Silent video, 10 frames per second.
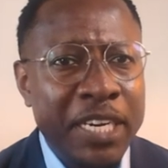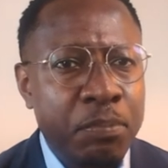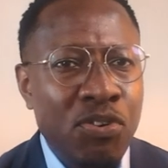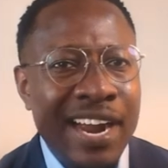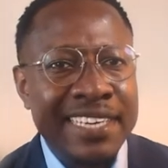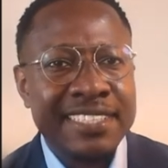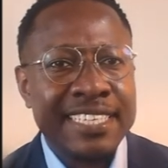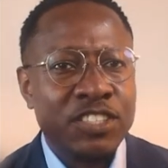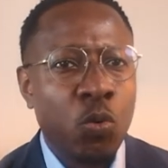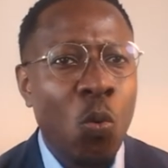bid price
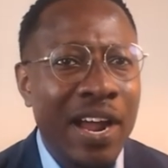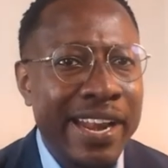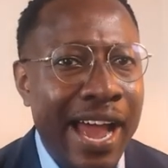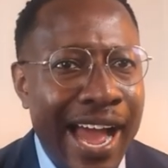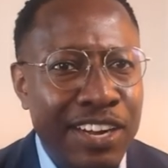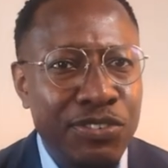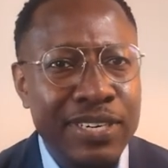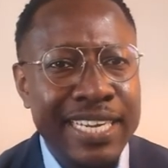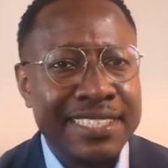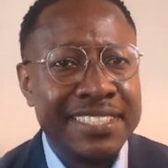is
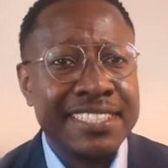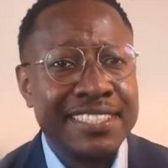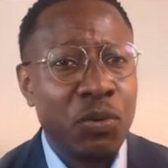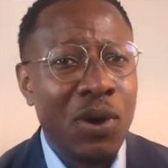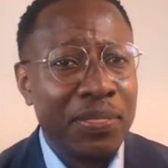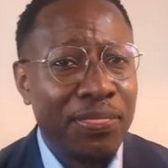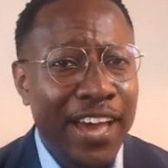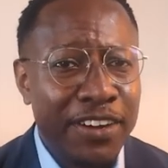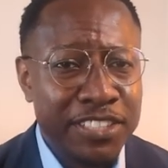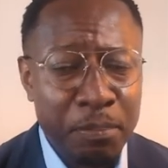
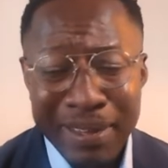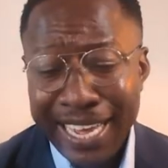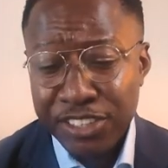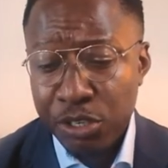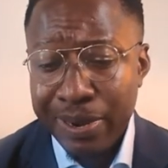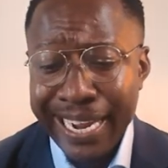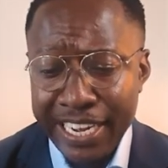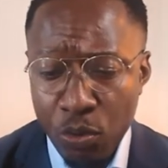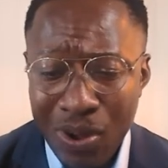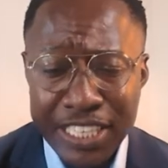£161,000. We're
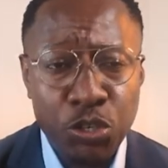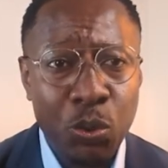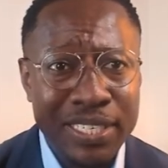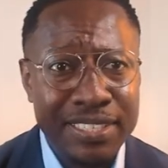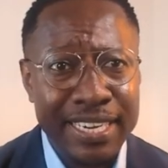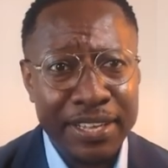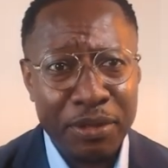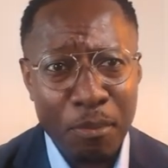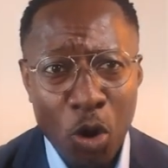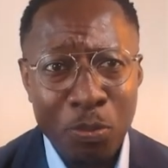at 120 at the
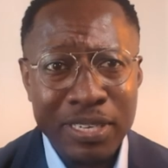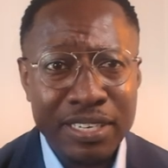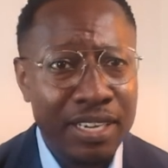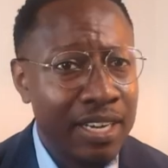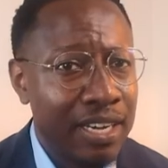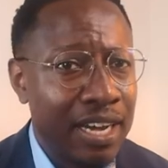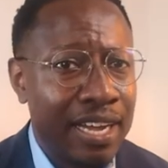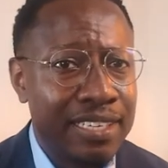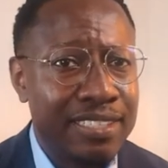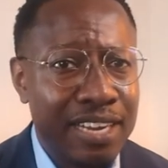moment.
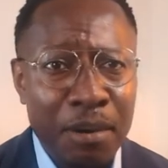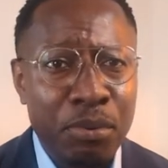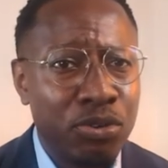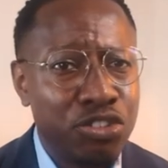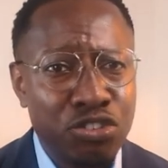Double,